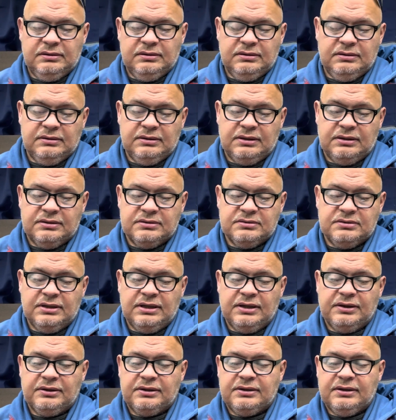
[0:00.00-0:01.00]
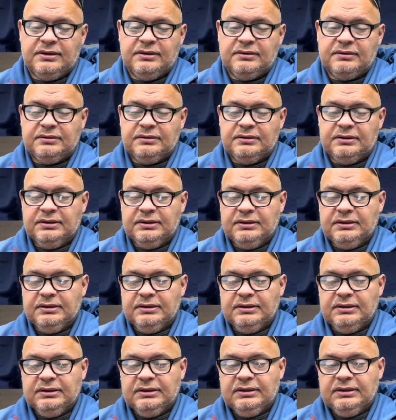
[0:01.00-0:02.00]
There's the other color.
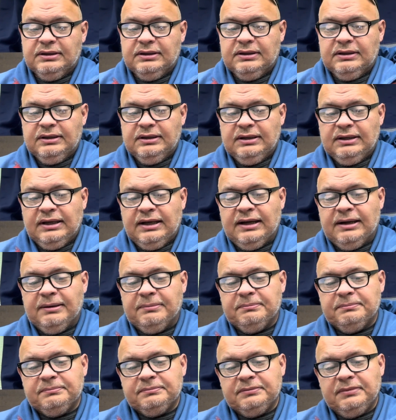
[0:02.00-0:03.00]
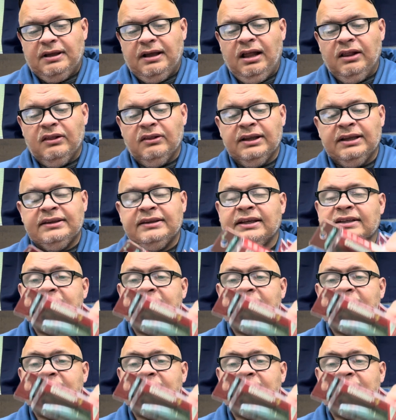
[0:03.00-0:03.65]
I'll link these